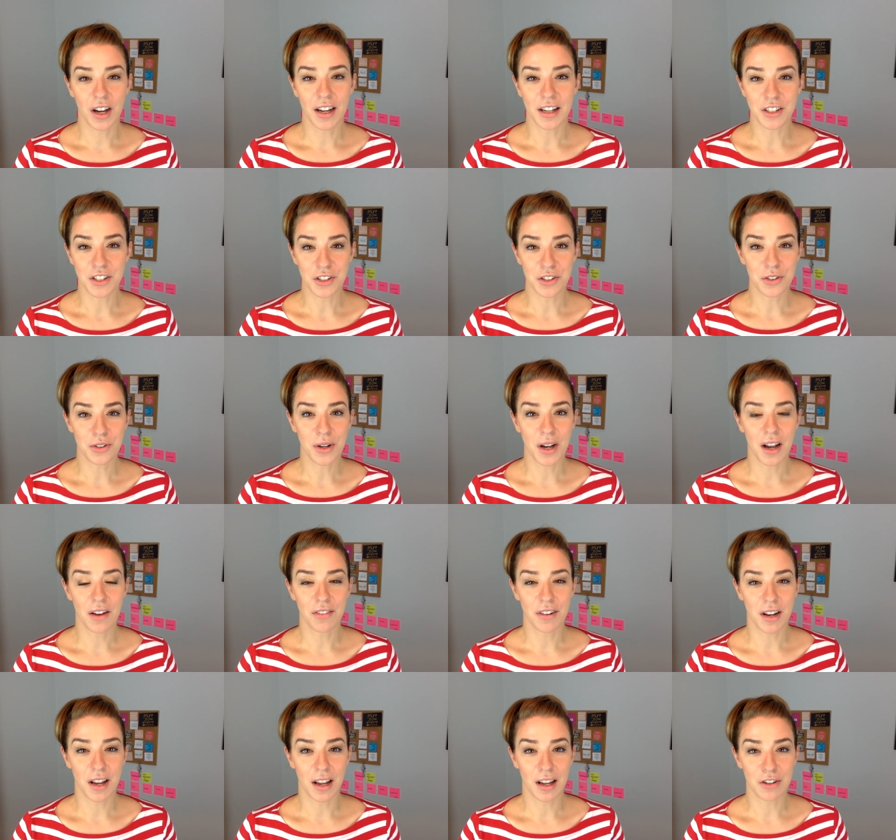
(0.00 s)
I do
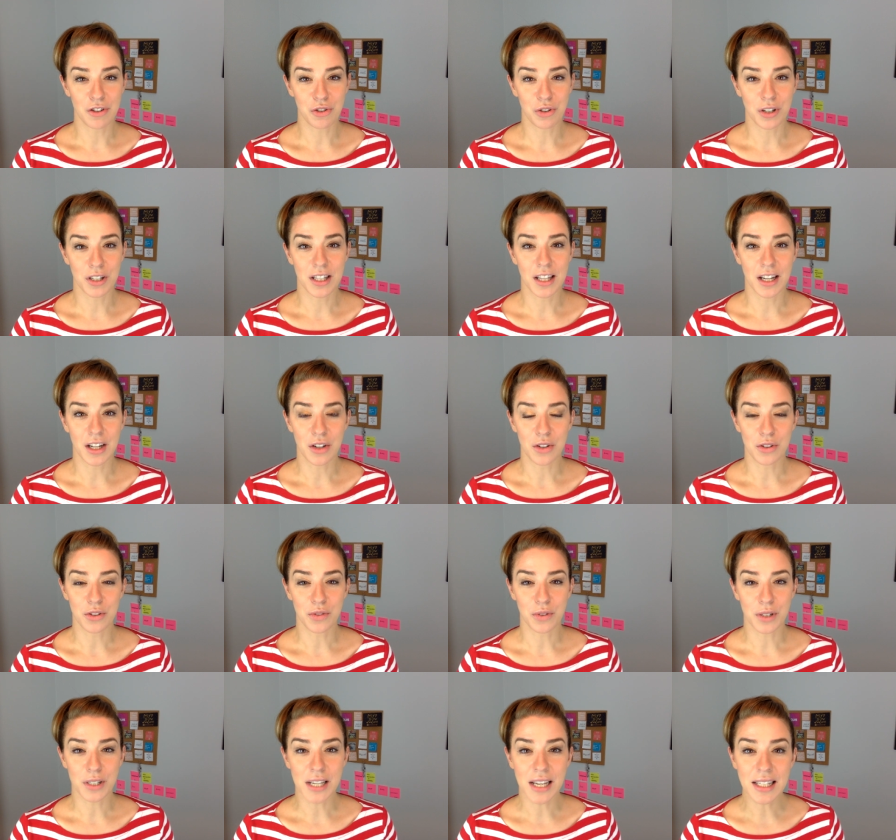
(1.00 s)
have an Android that I use
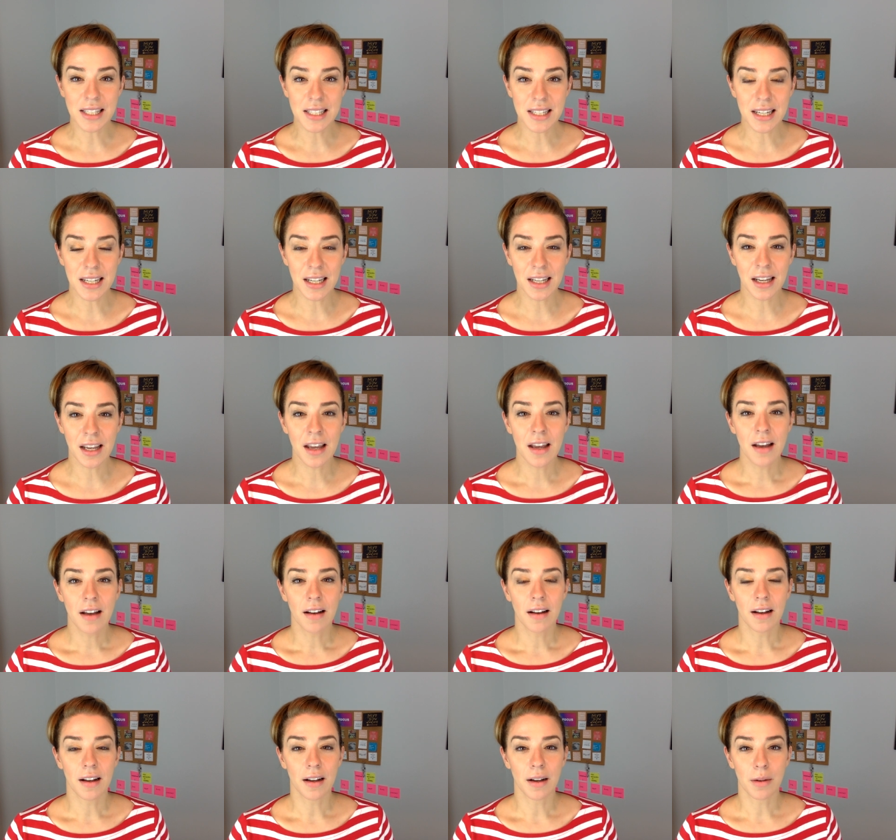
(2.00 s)
for testing,
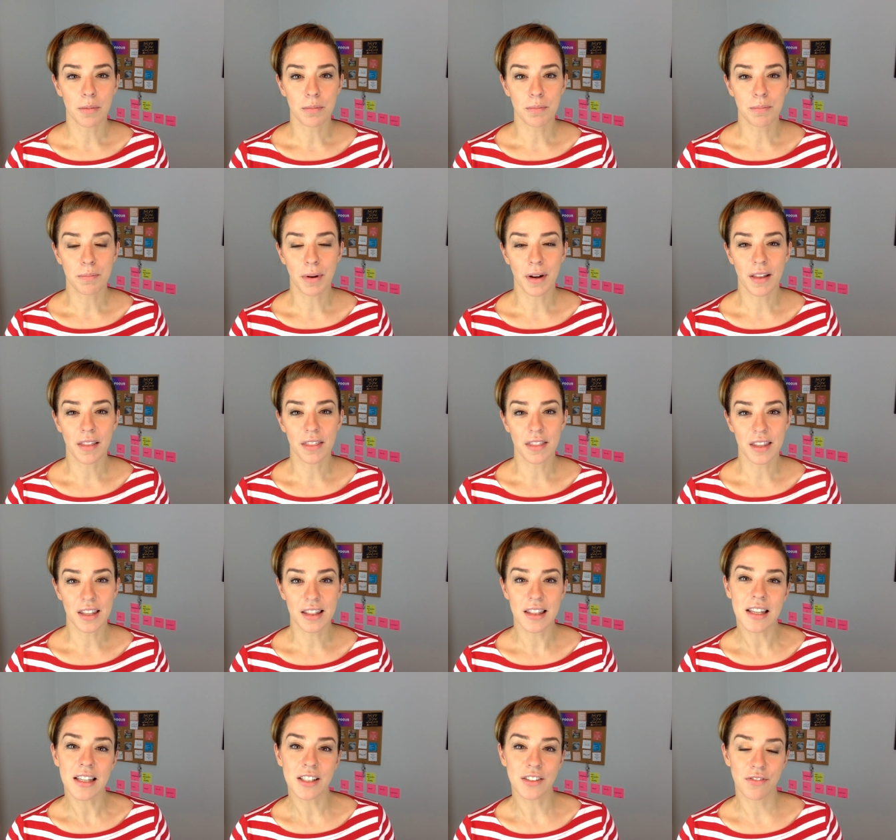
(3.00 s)
um, but
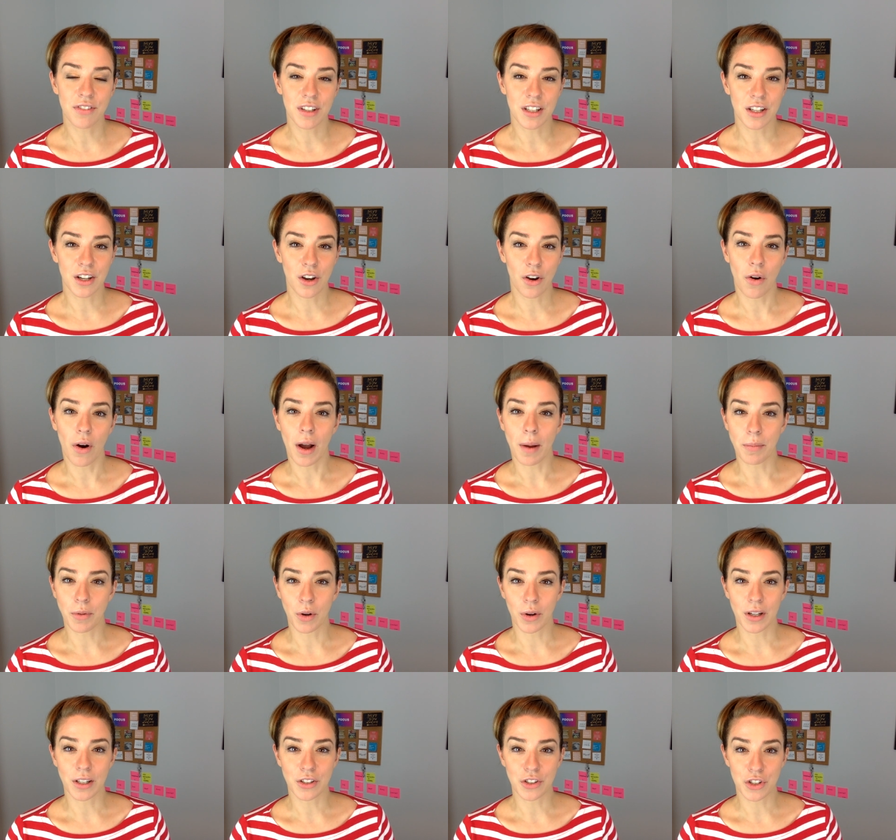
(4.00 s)
in this video I'm
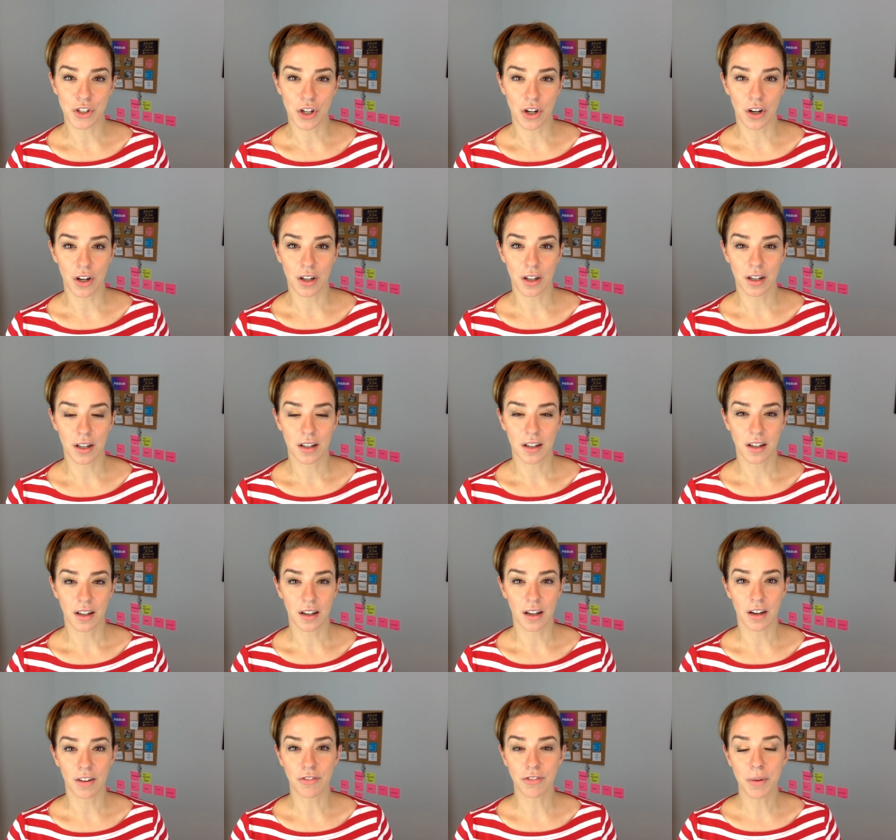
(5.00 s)
going to talk
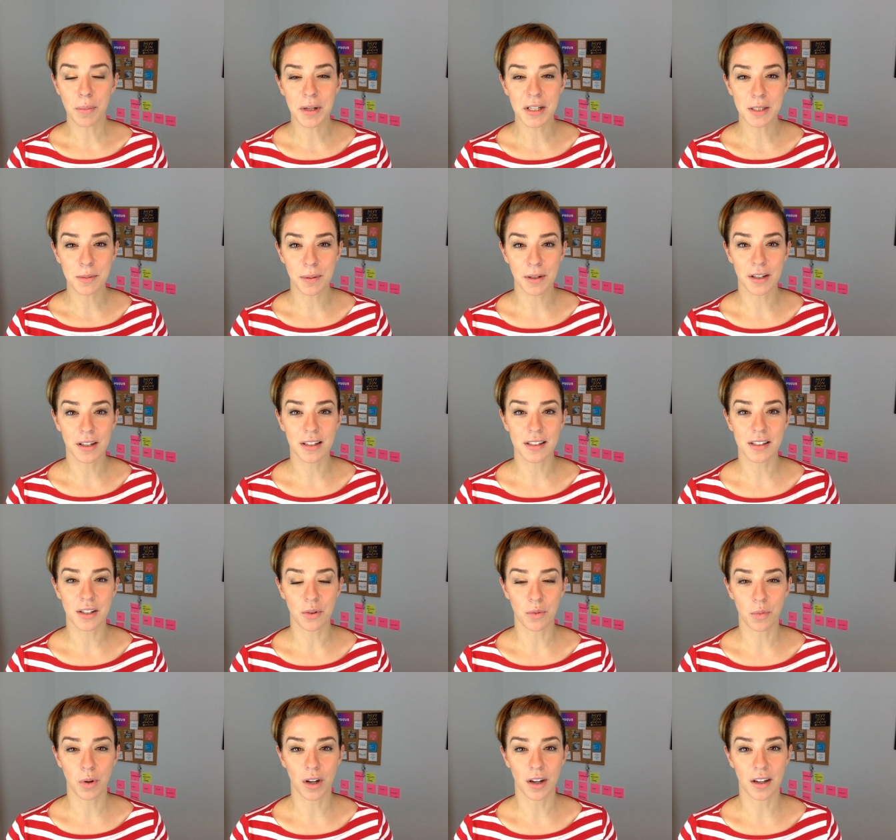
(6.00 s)
uh, from experience
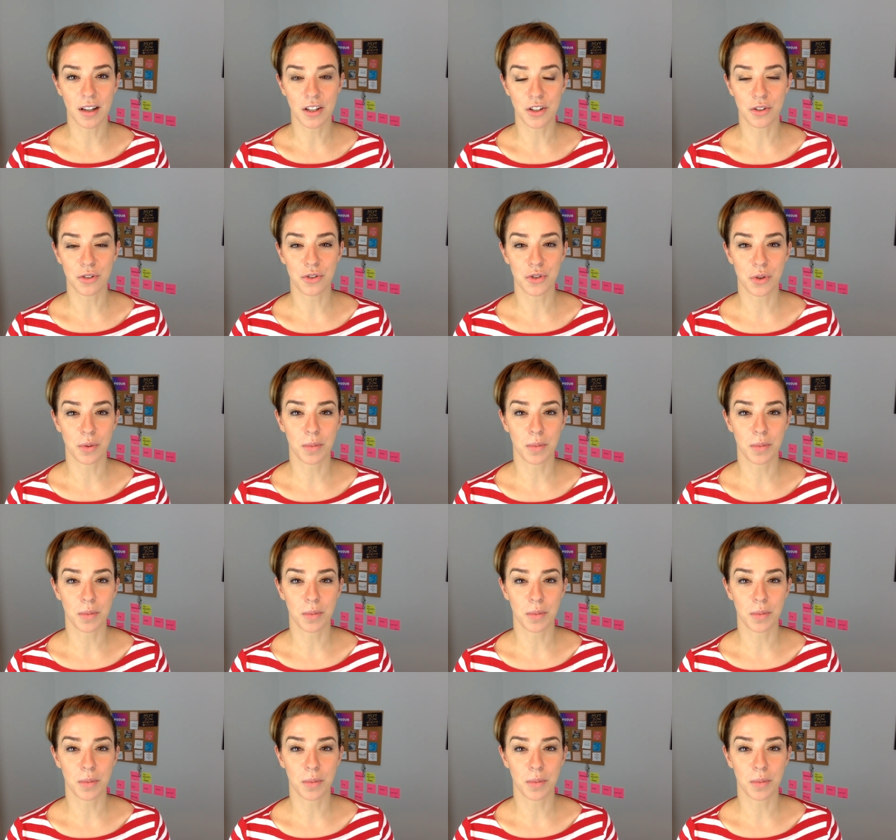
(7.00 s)
and what I use.